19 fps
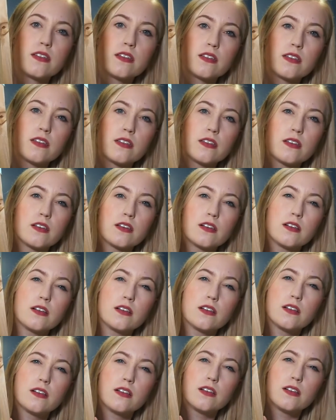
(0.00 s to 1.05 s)

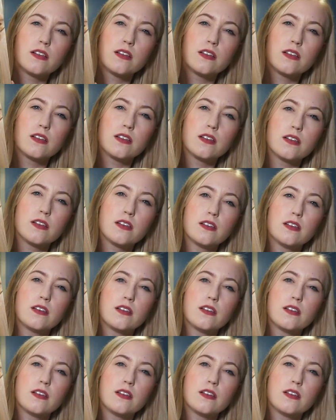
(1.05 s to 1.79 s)
Nobody speaks.